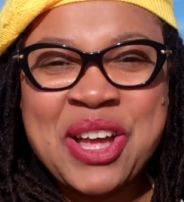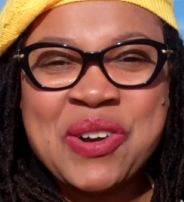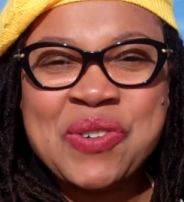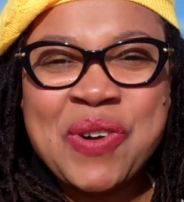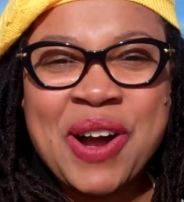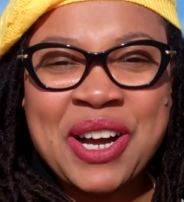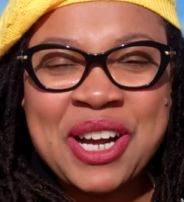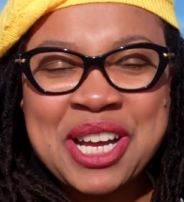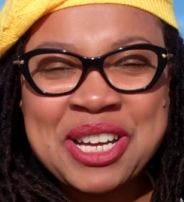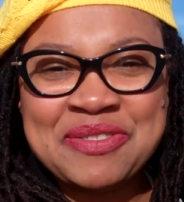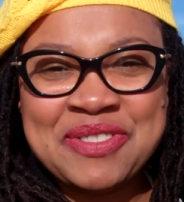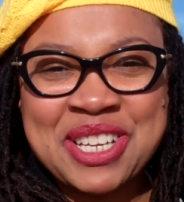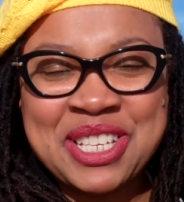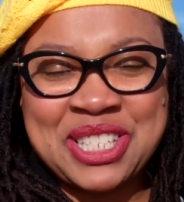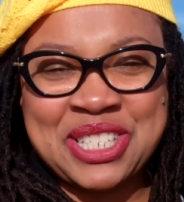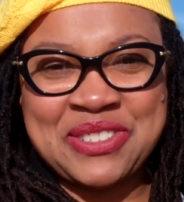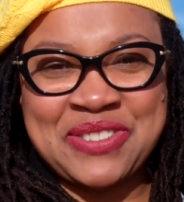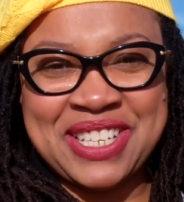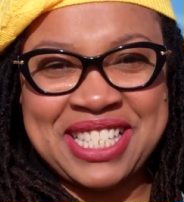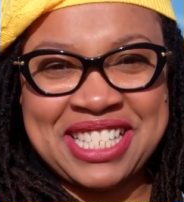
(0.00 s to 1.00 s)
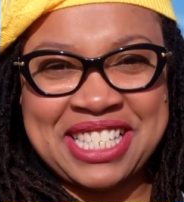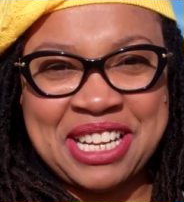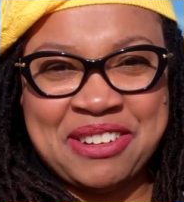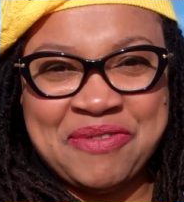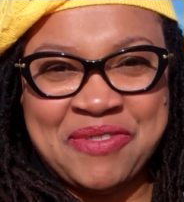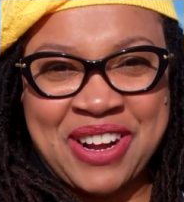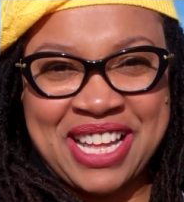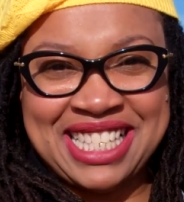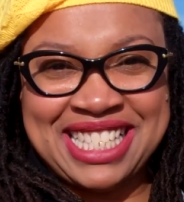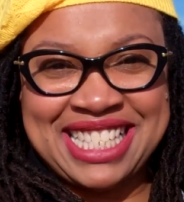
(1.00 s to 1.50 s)
Welcome to
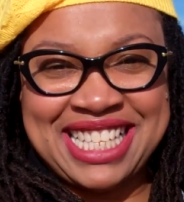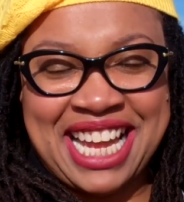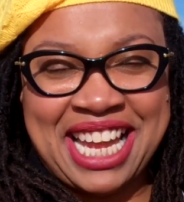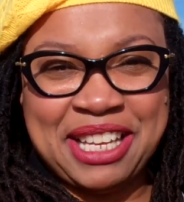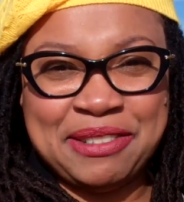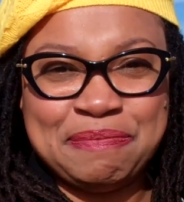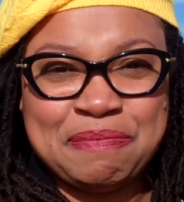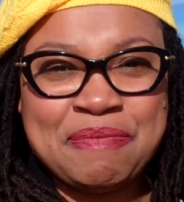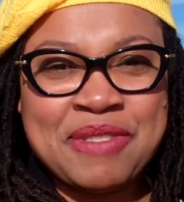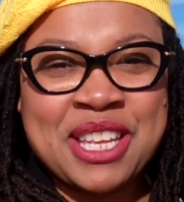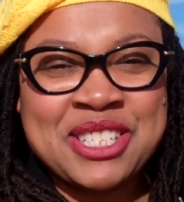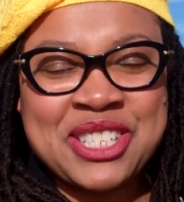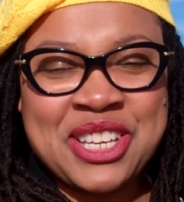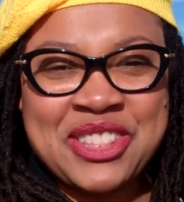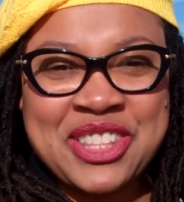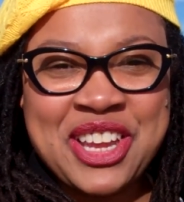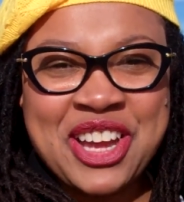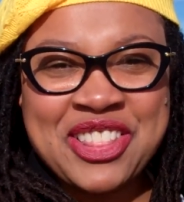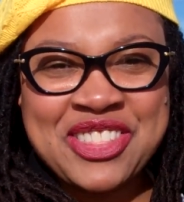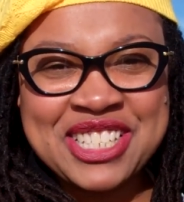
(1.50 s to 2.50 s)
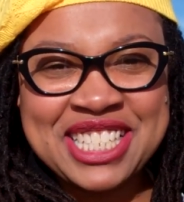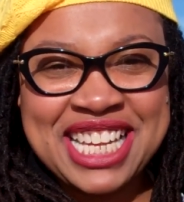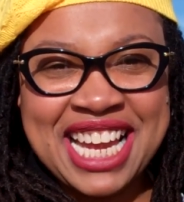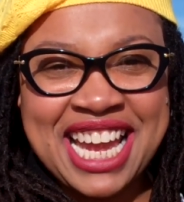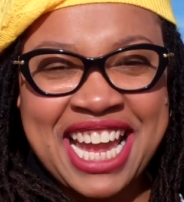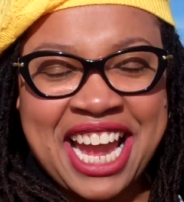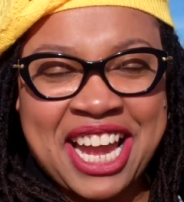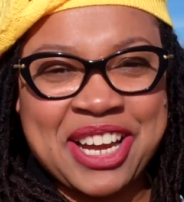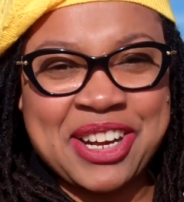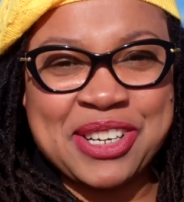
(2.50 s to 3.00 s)
Wisdom Wednesday. So the other
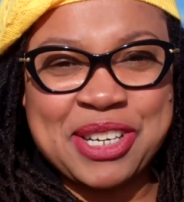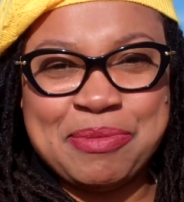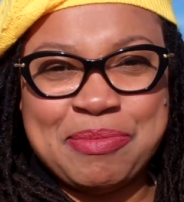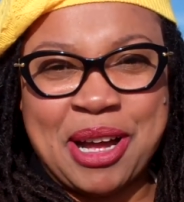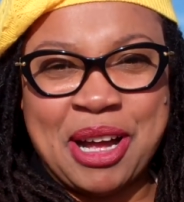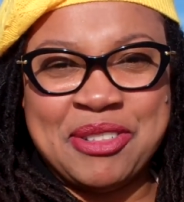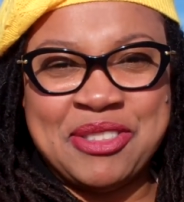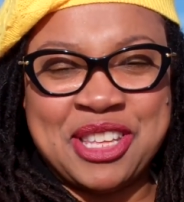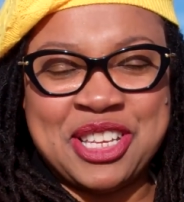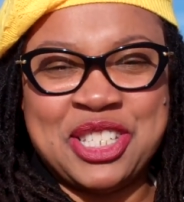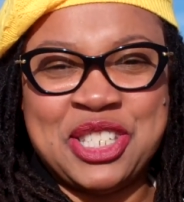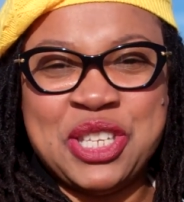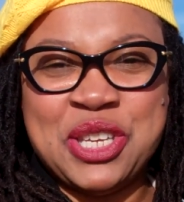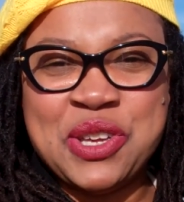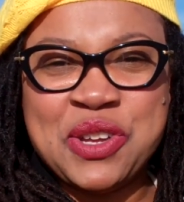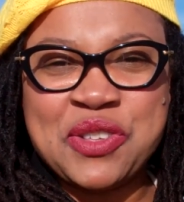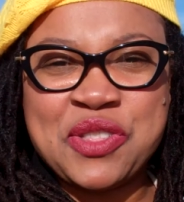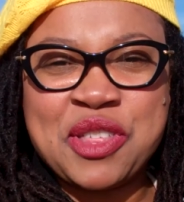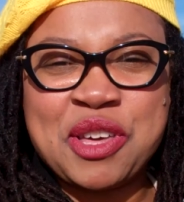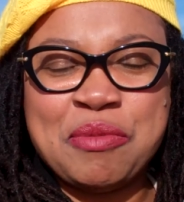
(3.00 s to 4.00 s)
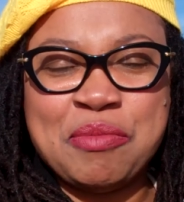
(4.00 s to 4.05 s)
day I heard about this youth